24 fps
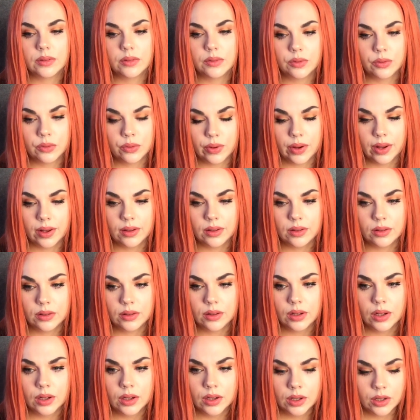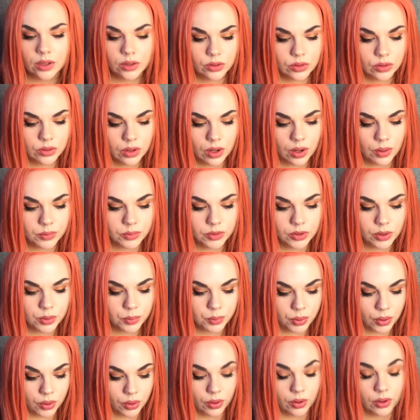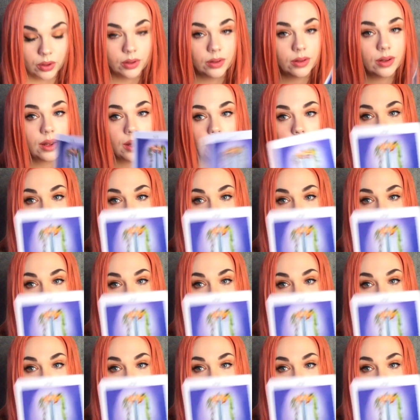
when you come to the point, I